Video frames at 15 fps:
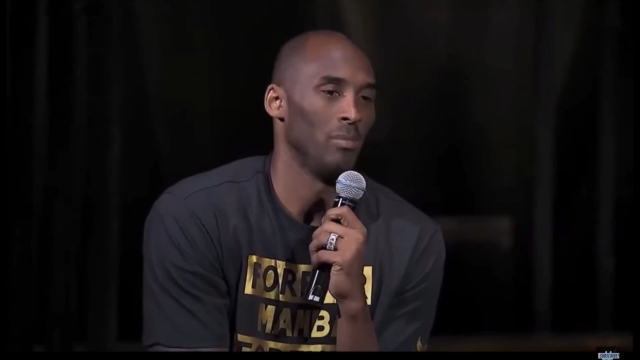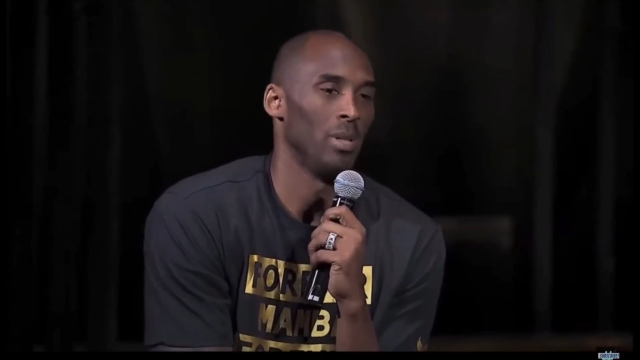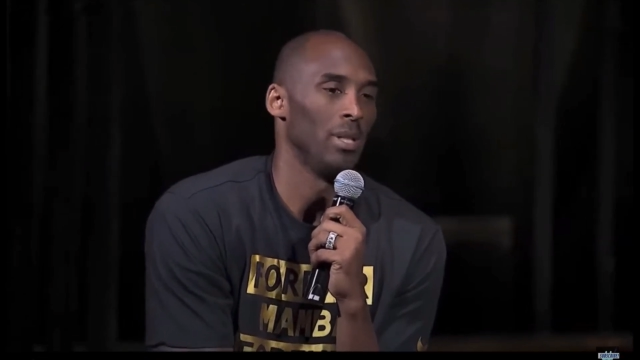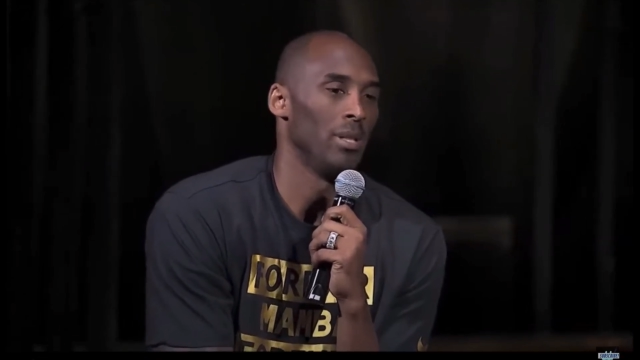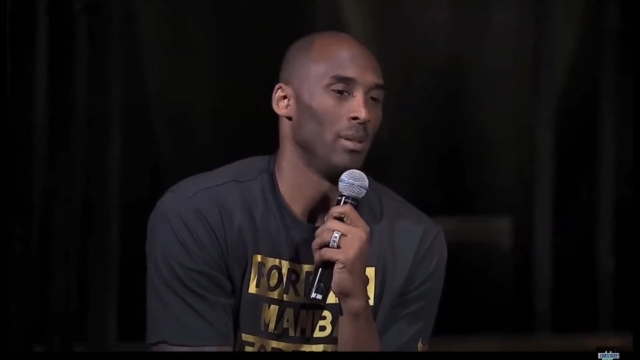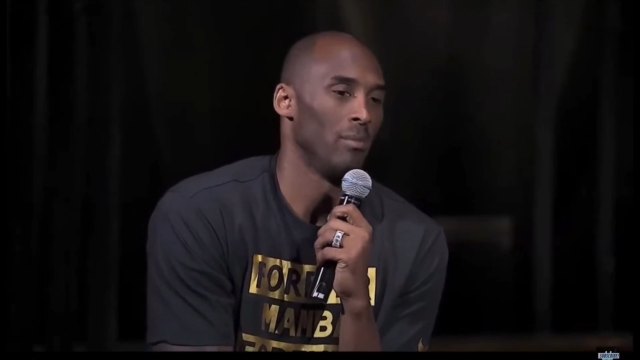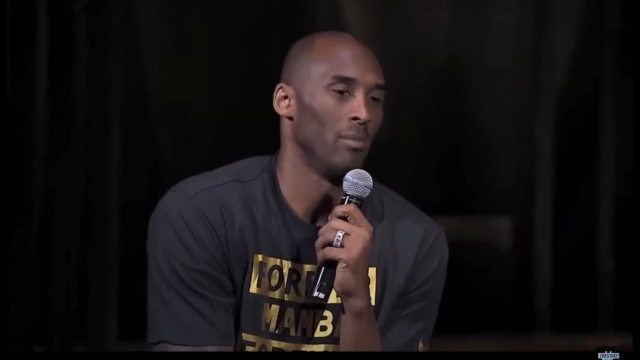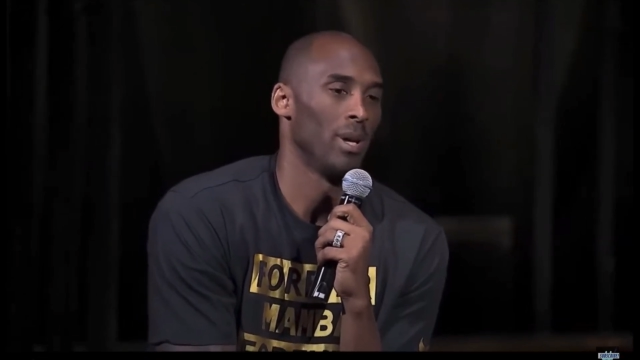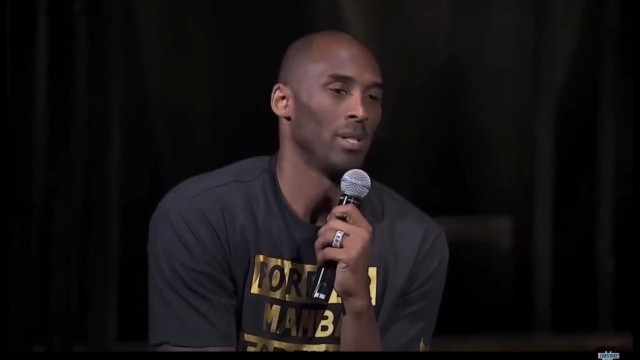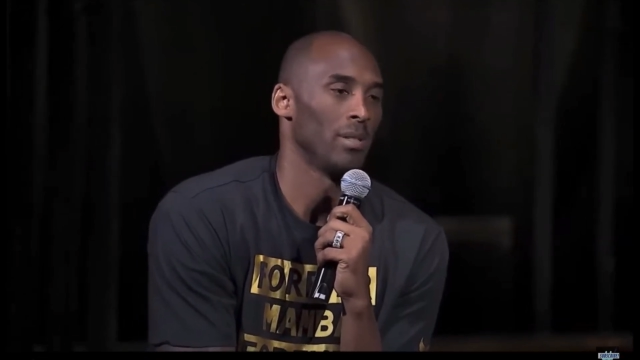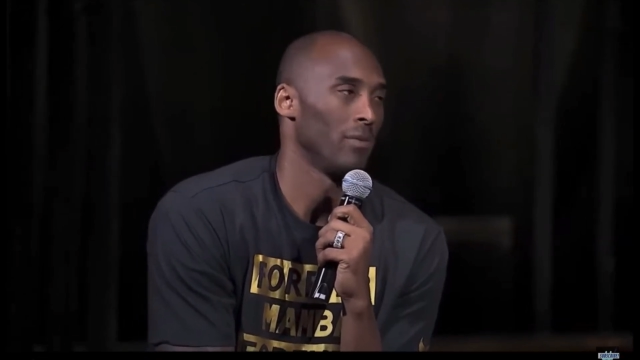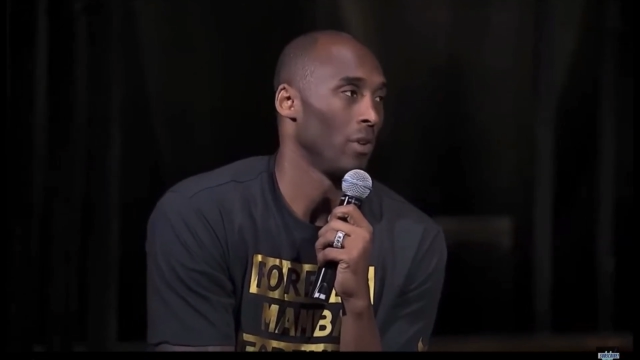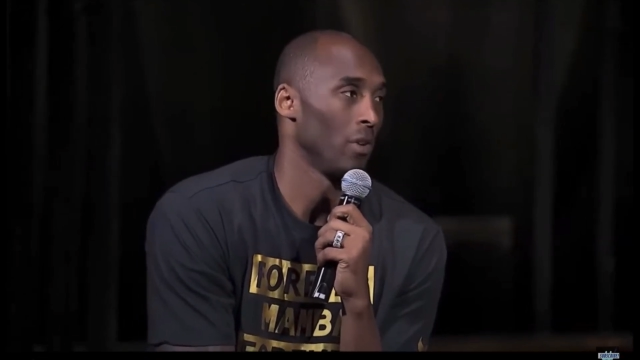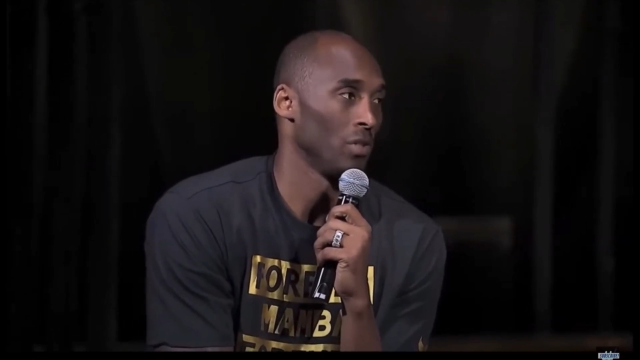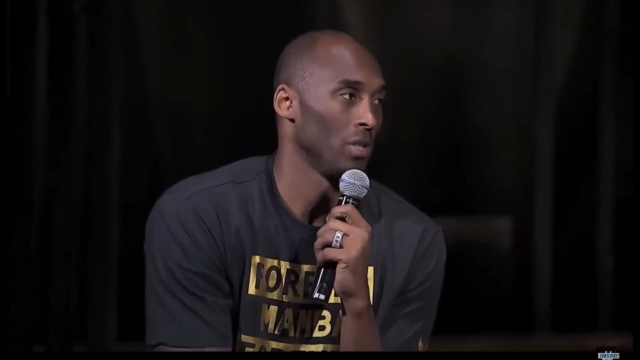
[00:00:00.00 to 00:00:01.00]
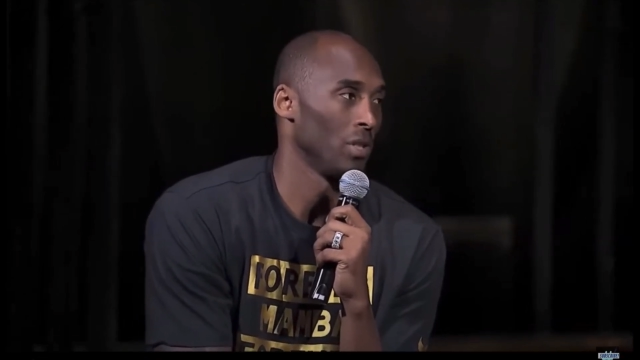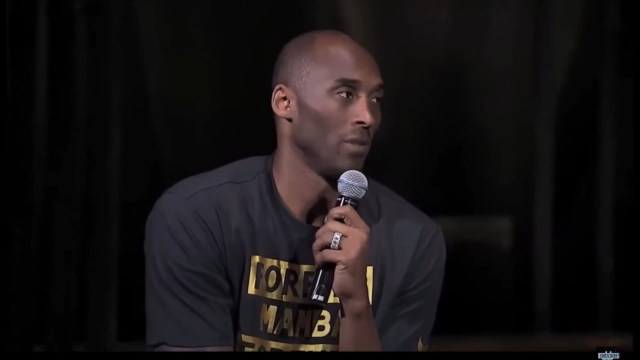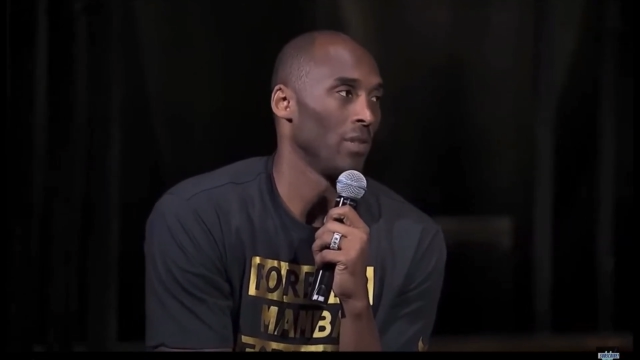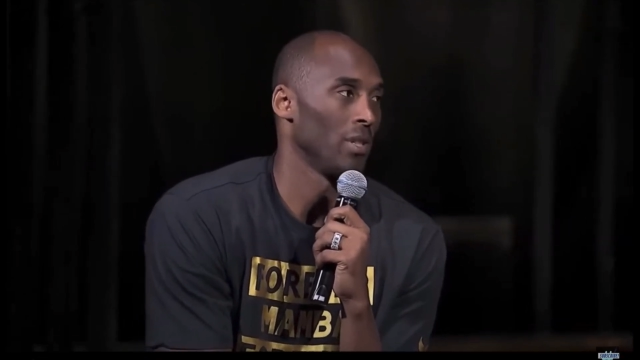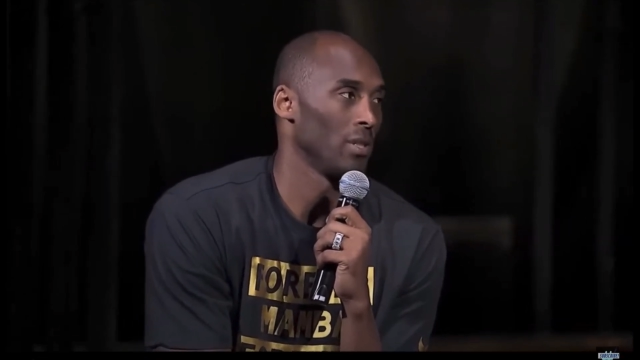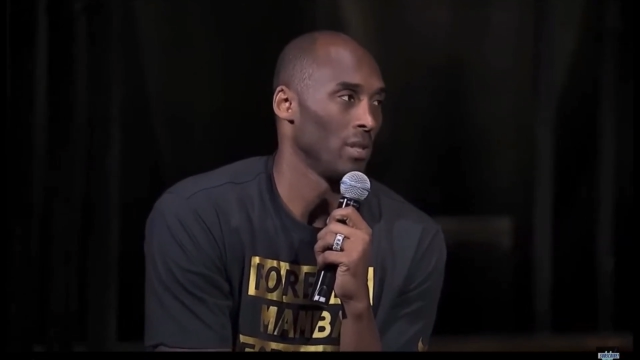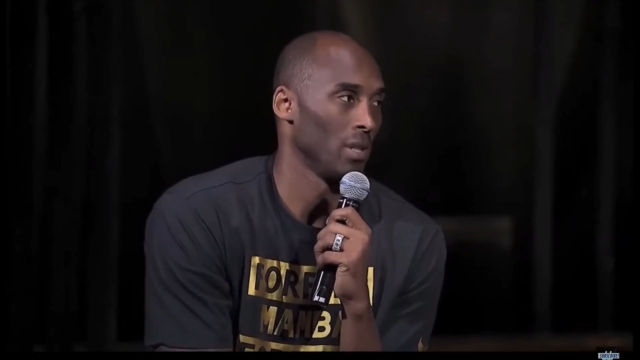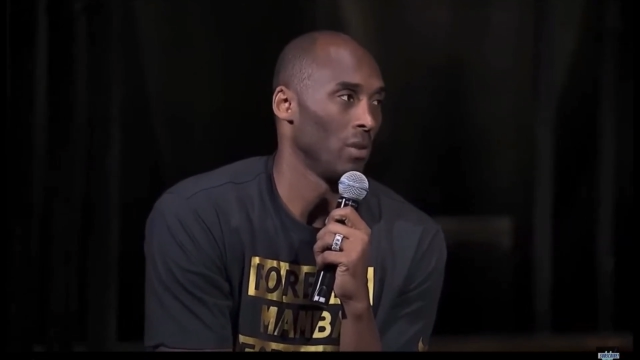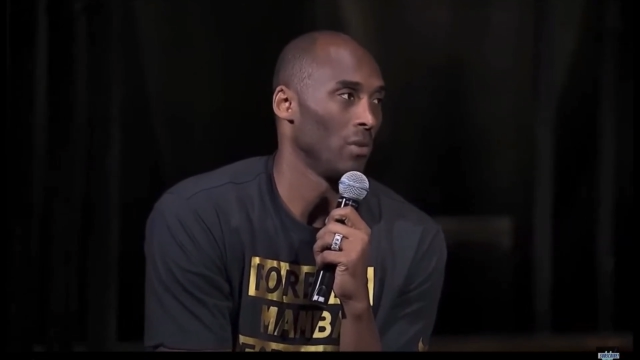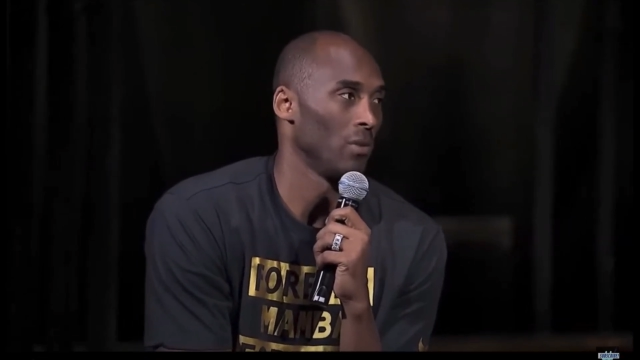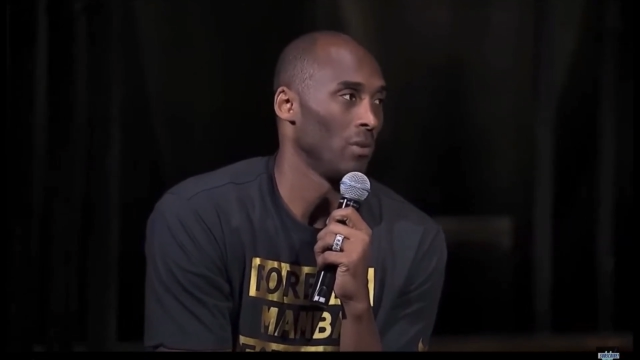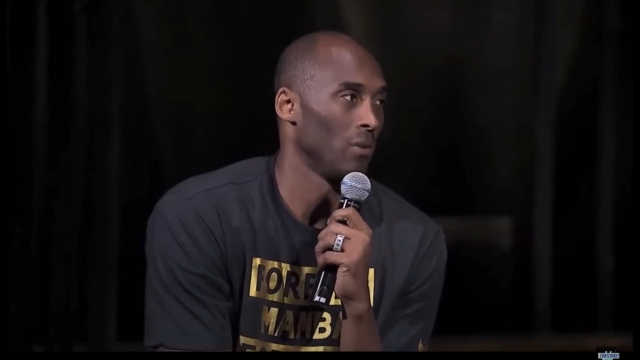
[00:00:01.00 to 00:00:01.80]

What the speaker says: the best version of yourself.